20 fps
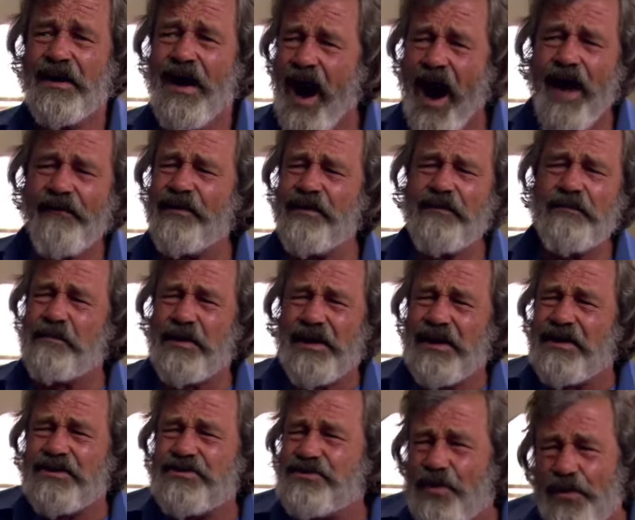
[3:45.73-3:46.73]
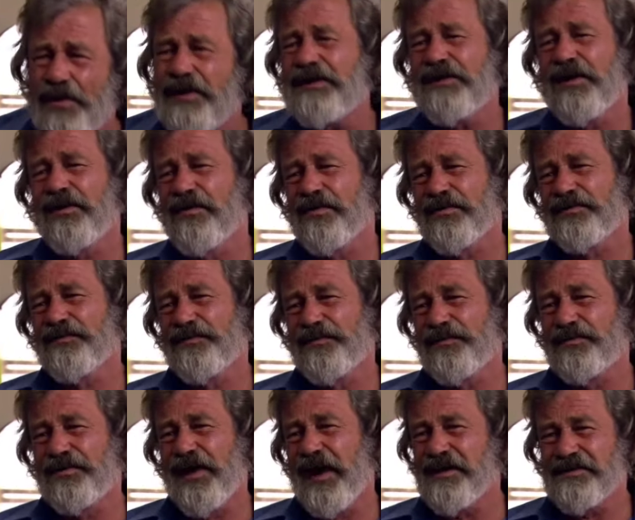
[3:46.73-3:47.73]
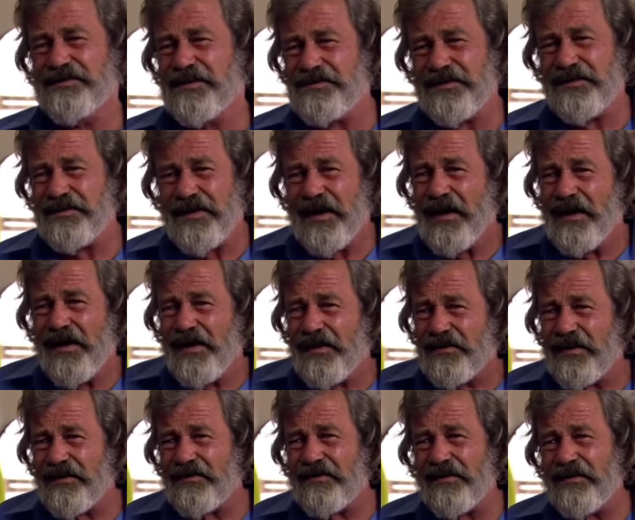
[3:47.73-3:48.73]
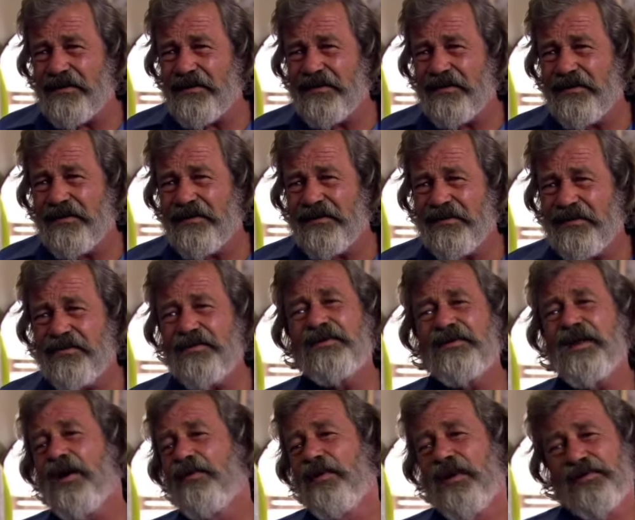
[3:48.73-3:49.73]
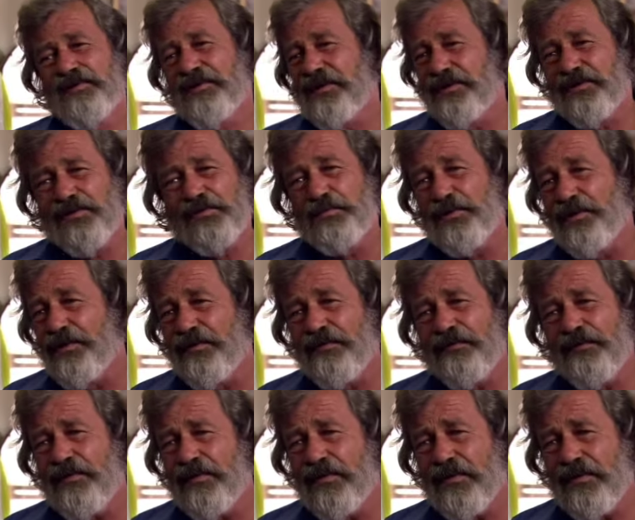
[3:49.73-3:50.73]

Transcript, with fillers: I haven't even been enjoying the last few days. It's, it's, it, you know I think you're beautiful.